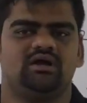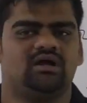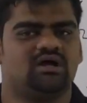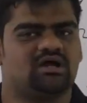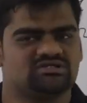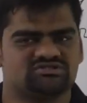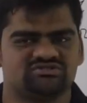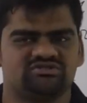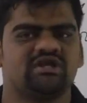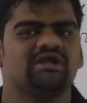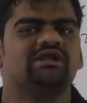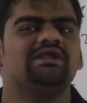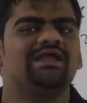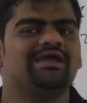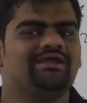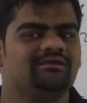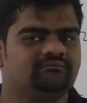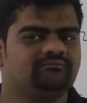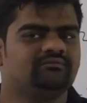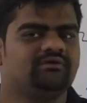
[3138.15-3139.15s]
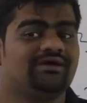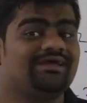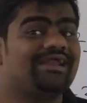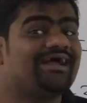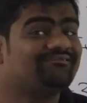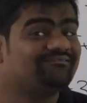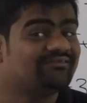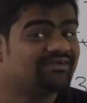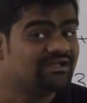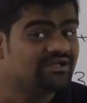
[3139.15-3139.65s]
A straight line
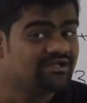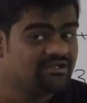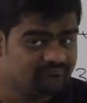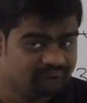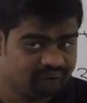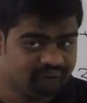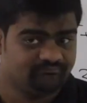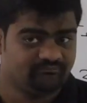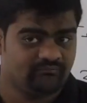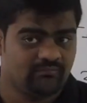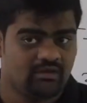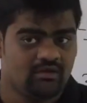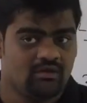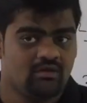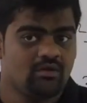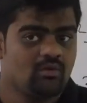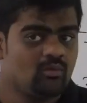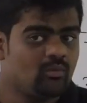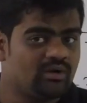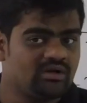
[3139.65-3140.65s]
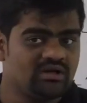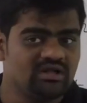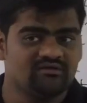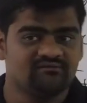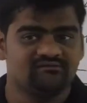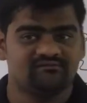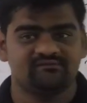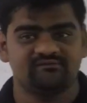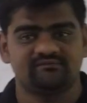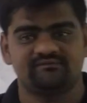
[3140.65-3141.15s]
graphically. What
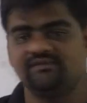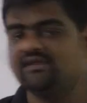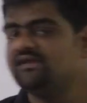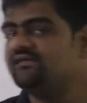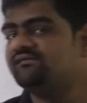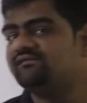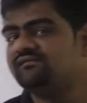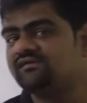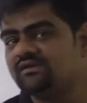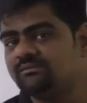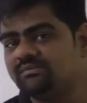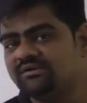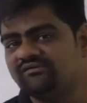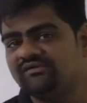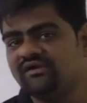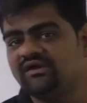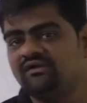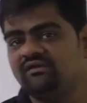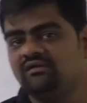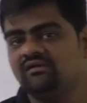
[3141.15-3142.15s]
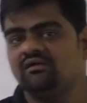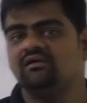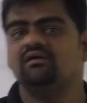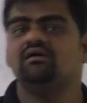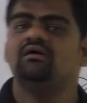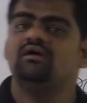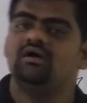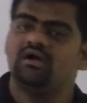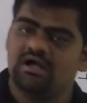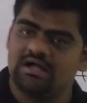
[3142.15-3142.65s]
does this represent?
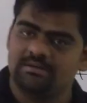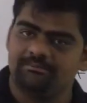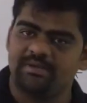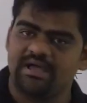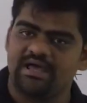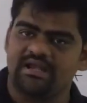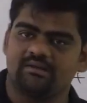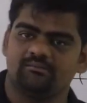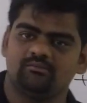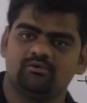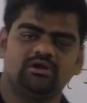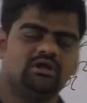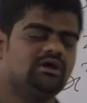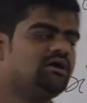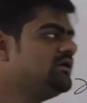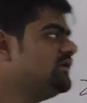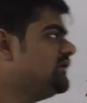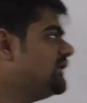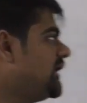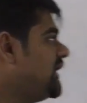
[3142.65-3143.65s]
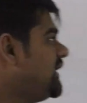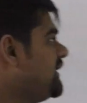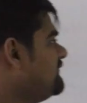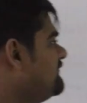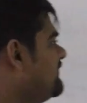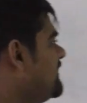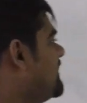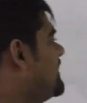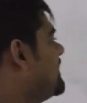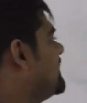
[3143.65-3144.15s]
A parabola, right?
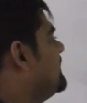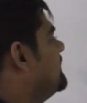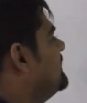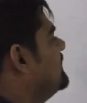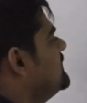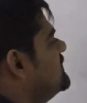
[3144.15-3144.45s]
Very good.